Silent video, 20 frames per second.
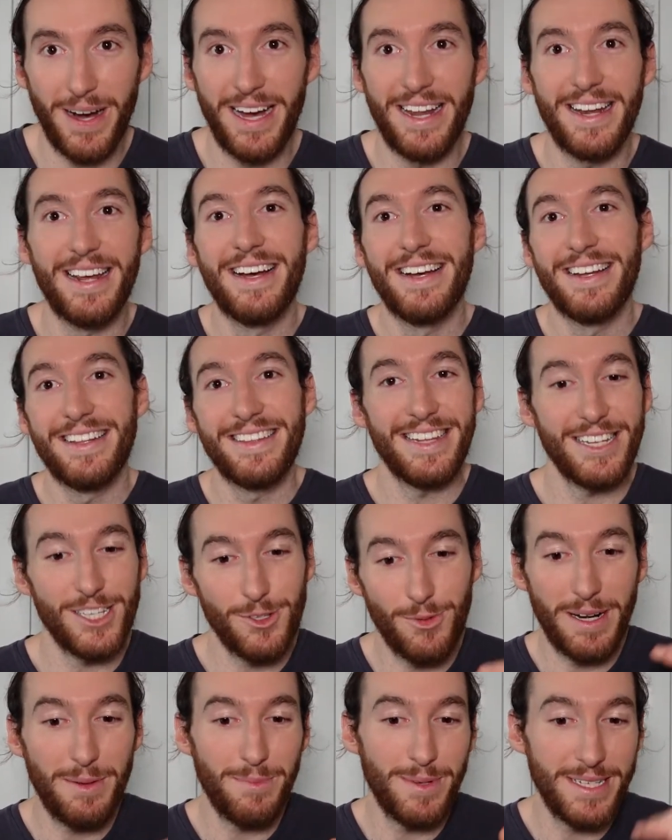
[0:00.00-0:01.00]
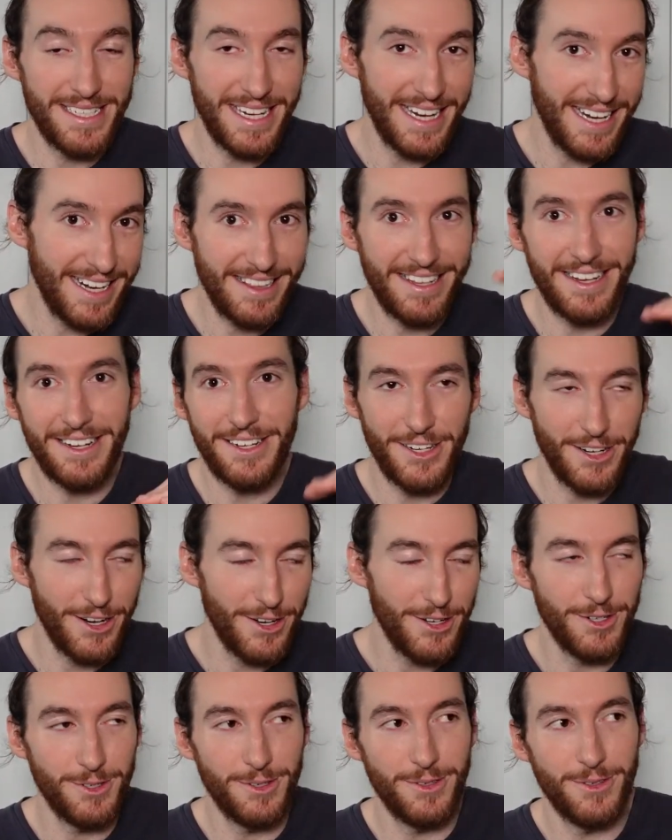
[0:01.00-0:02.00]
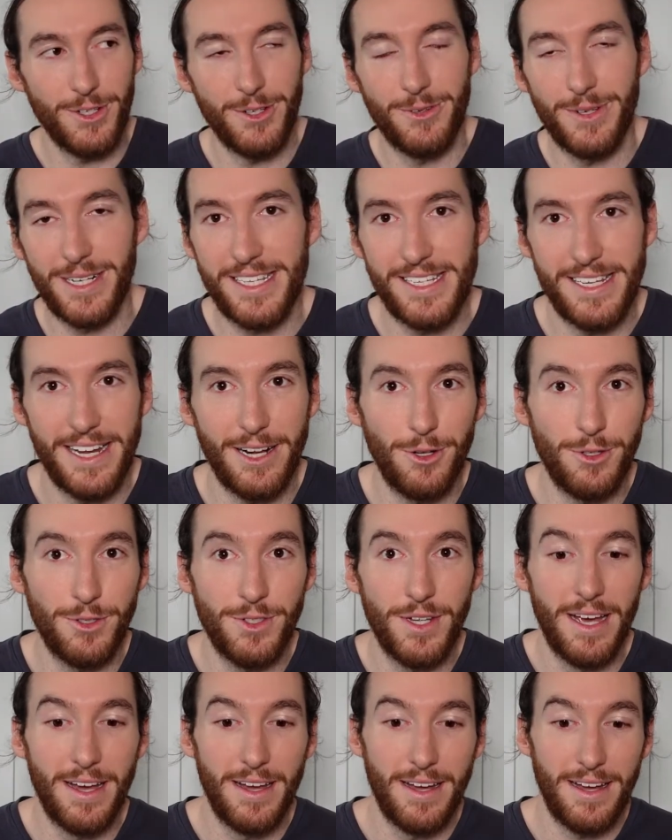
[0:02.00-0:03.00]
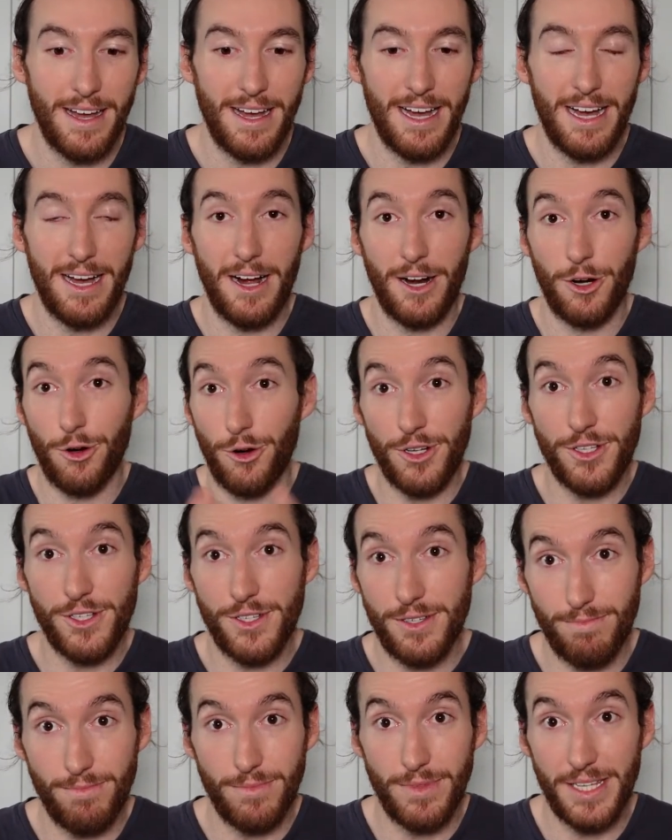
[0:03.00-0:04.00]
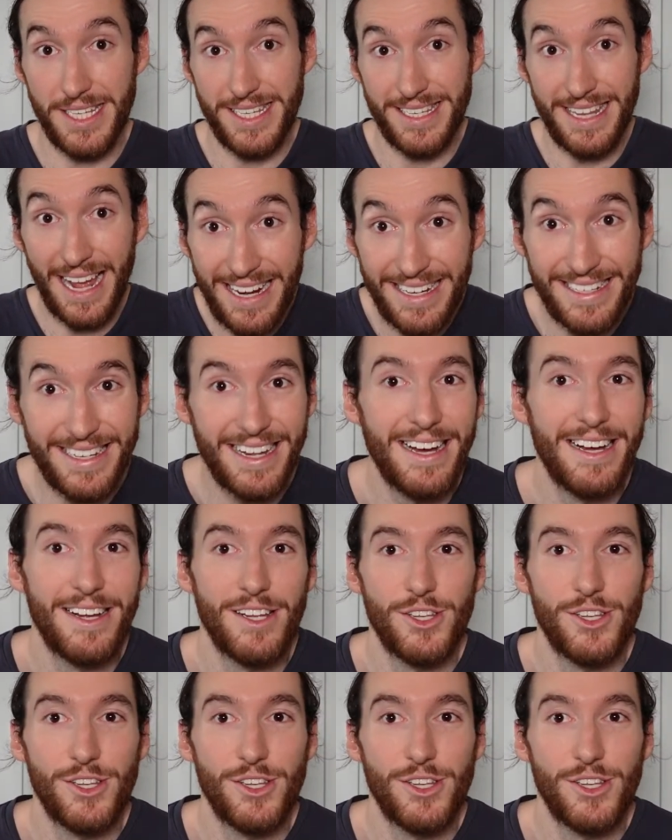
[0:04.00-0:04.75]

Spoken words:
but this one in particular, you excelled across the state.